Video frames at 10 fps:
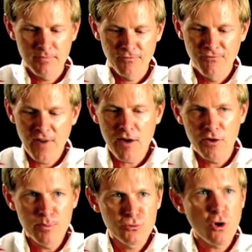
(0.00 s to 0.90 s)

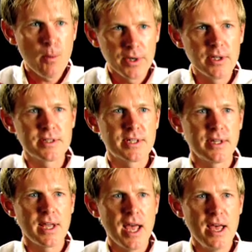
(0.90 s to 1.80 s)
very prominent in
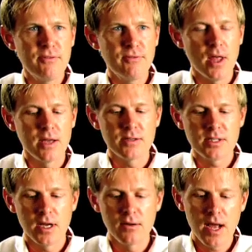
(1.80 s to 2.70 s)
the airflow,
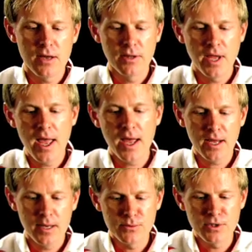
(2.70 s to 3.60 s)
so how the air
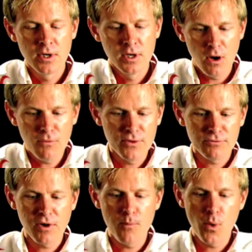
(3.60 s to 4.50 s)
comes off the
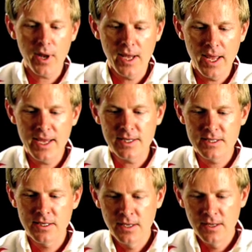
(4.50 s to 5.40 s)
front wing, it
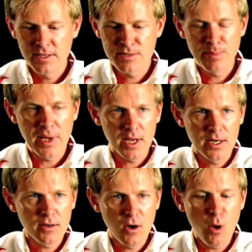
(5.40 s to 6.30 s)
hits this big
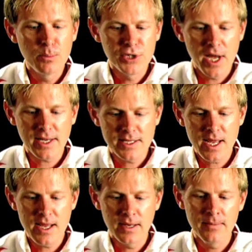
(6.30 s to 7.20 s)
object
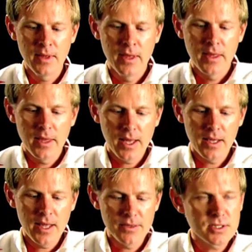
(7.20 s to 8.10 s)
here.
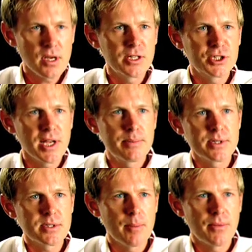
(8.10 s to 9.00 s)
And the tyre shape is
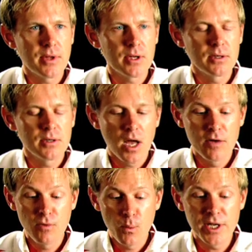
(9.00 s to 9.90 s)
something
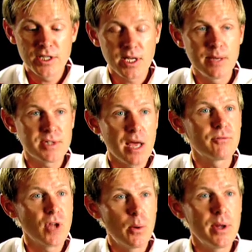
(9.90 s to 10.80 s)
over which teams have
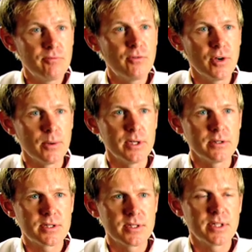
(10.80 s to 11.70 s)
no
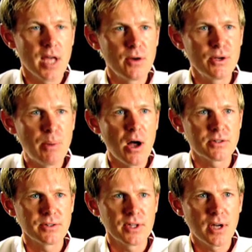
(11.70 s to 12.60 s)
influence. It's the only
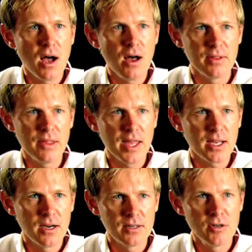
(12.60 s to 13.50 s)
part on the car that they
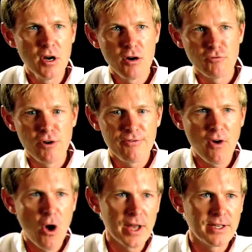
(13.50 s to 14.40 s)
can't
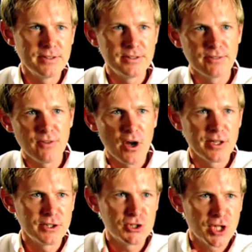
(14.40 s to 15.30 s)
refine and define
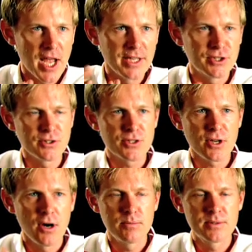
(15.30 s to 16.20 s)
and change and
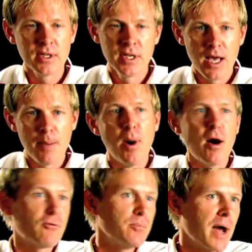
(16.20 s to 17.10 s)
sculpt,
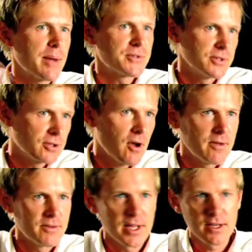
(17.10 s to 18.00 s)
apart from perhaps the
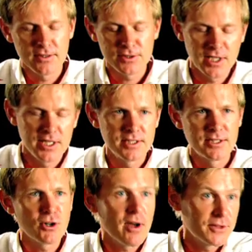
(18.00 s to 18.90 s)
driver. They can't change the
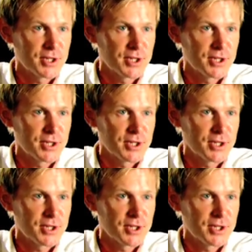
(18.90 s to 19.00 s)
driver